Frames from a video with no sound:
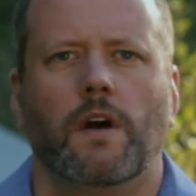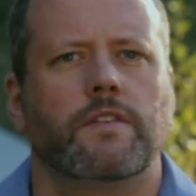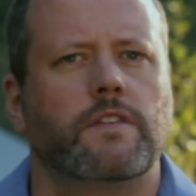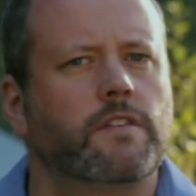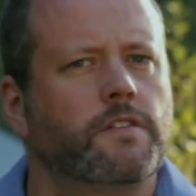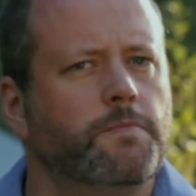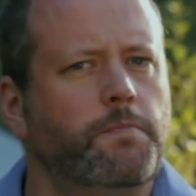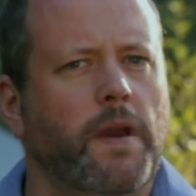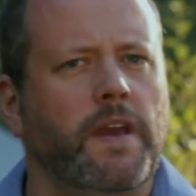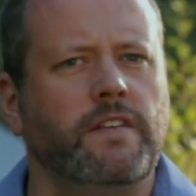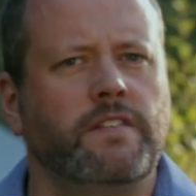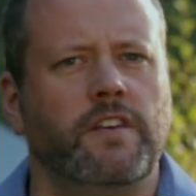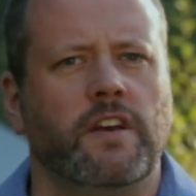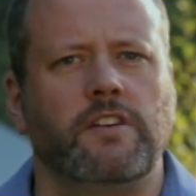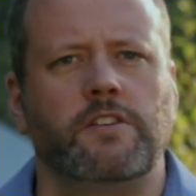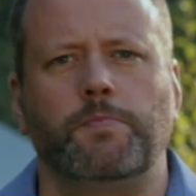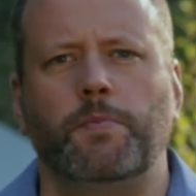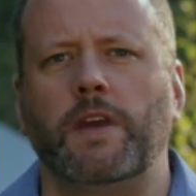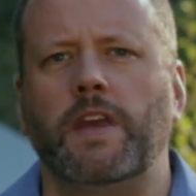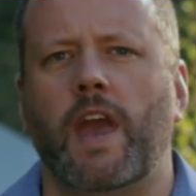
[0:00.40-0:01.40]
The space
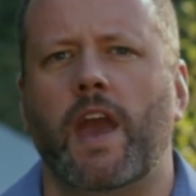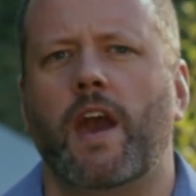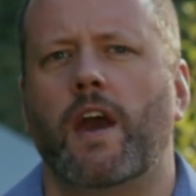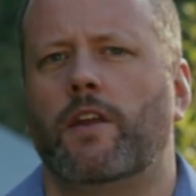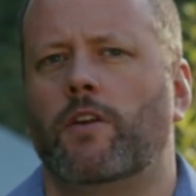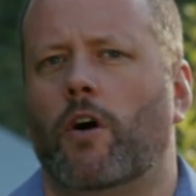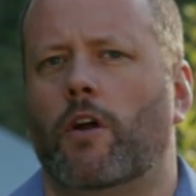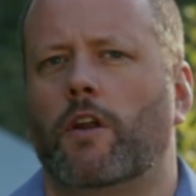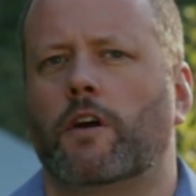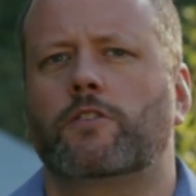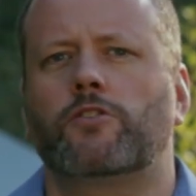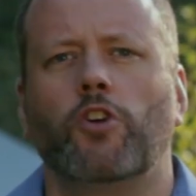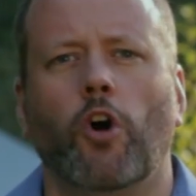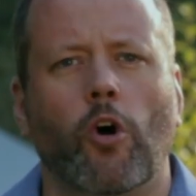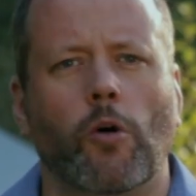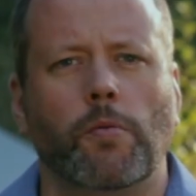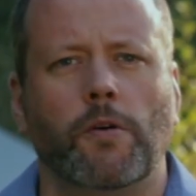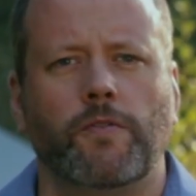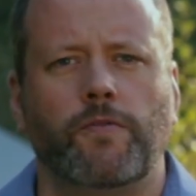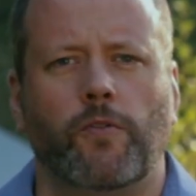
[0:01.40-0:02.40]
age began on
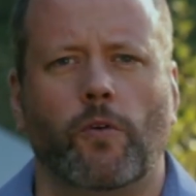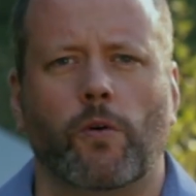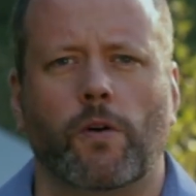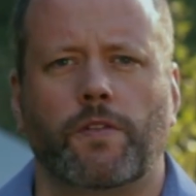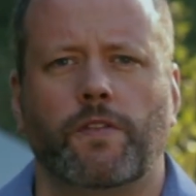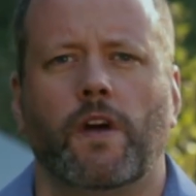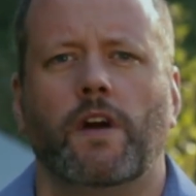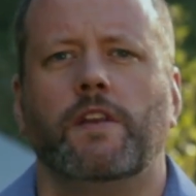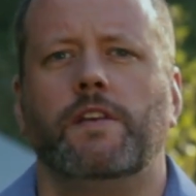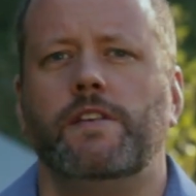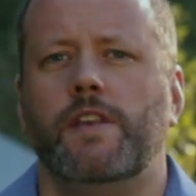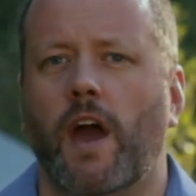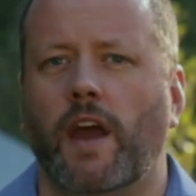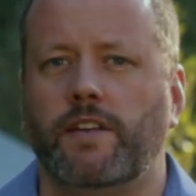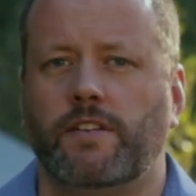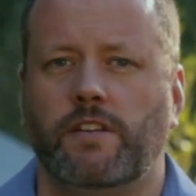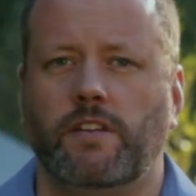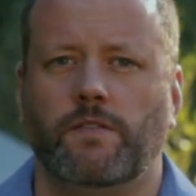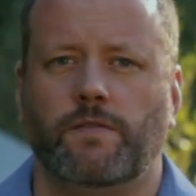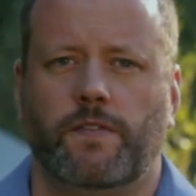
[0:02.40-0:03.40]
October 4th,
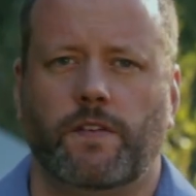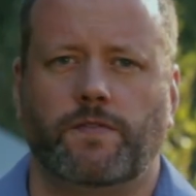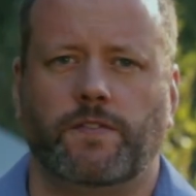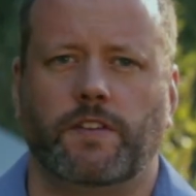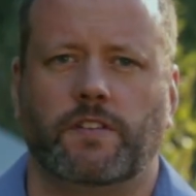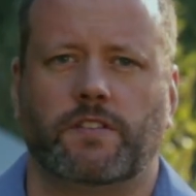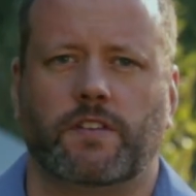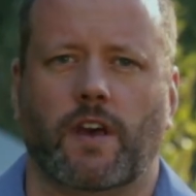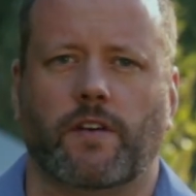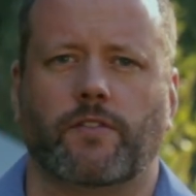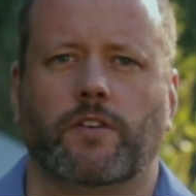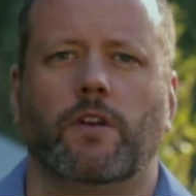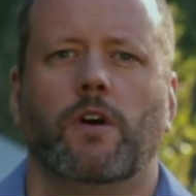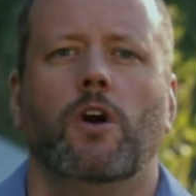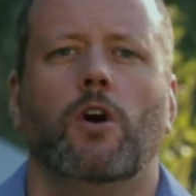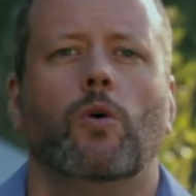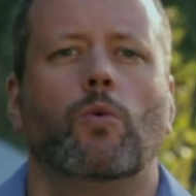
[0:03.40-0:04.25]
1957,